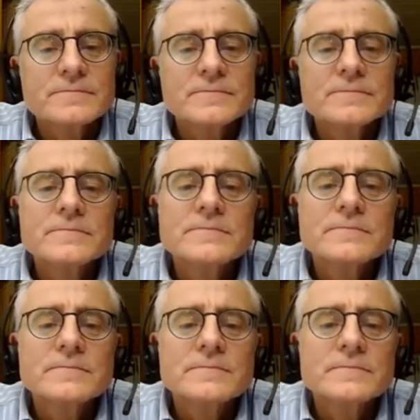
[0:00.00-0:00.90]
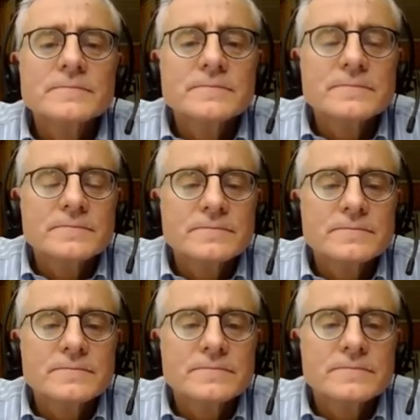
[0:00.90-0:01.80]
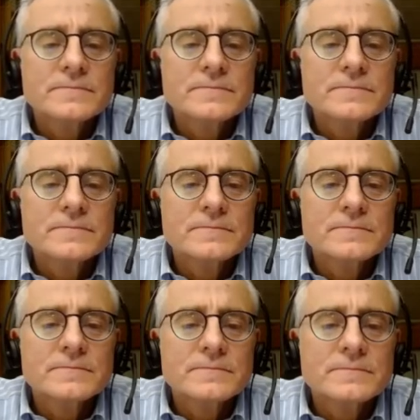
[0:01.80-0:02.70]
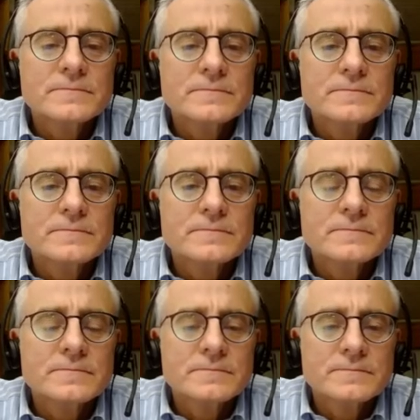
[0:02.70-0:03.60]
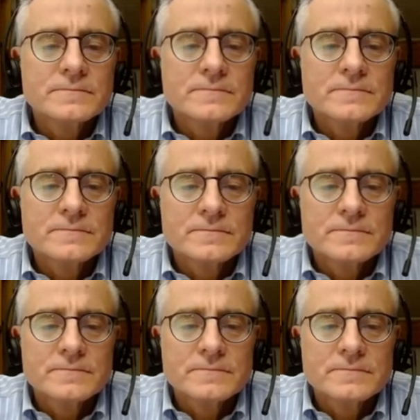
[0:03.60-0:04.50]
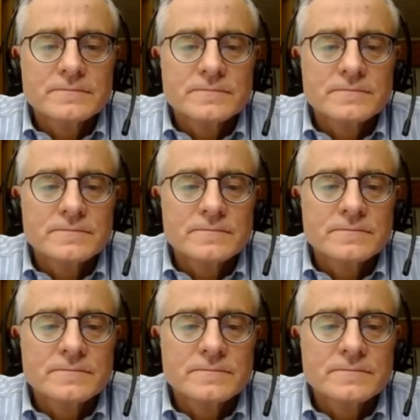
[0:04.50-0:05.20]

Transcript: This person isn't speaking.